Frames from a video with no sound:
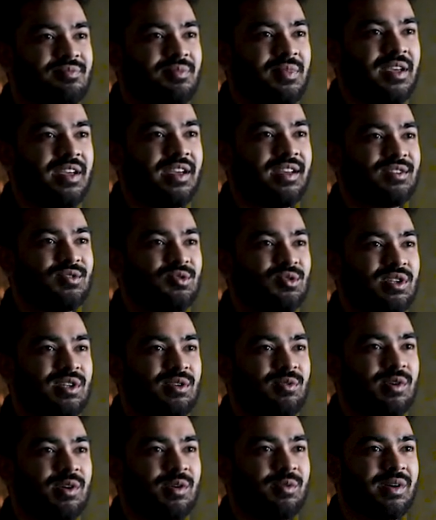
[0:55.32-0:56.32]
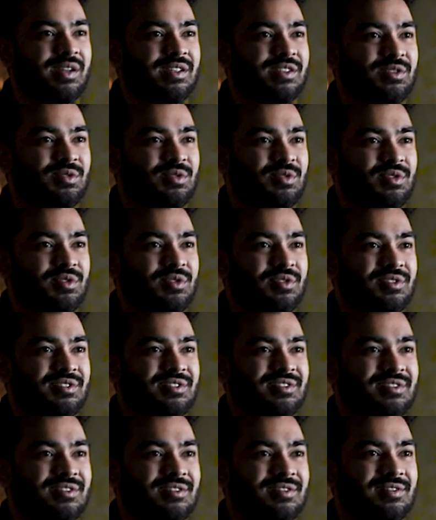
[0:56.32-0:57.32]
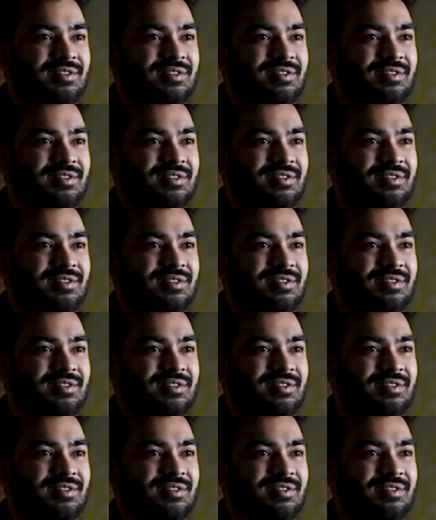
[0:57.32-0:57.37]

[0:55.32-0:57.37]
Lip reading: PK Suri Worldwide Studios.